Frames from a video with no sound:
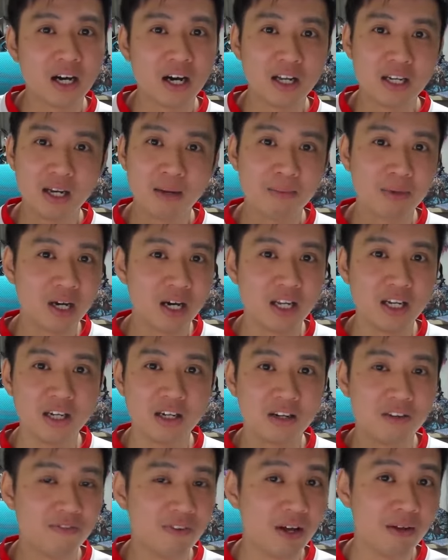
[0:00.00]
at number
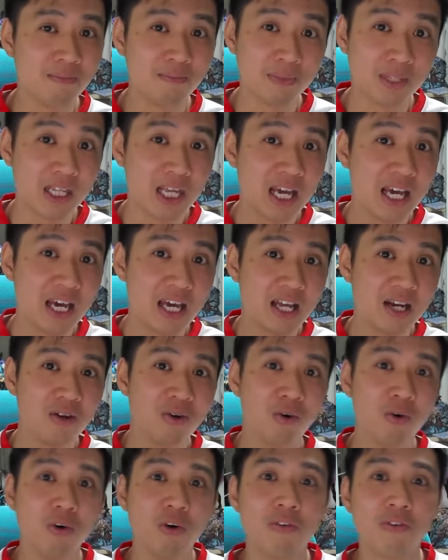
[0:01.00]
10
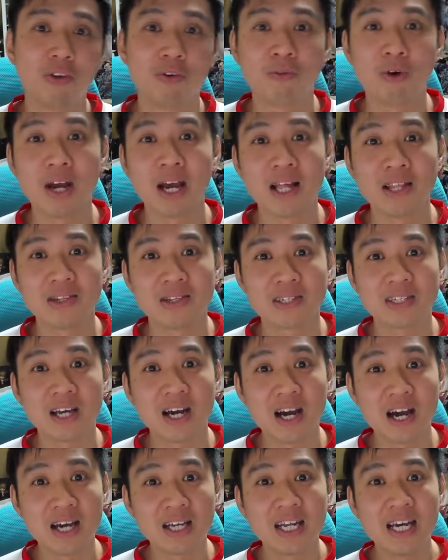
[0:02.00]
or off the right hand
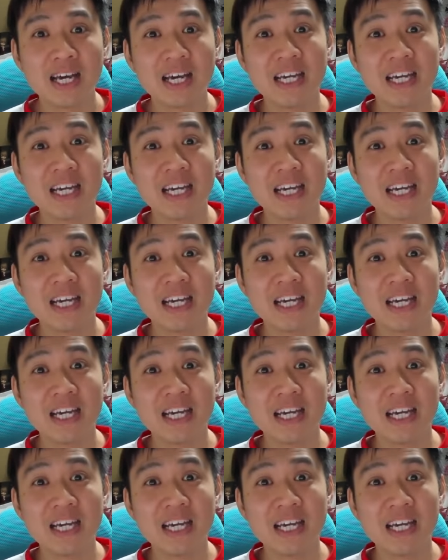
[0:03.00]
side.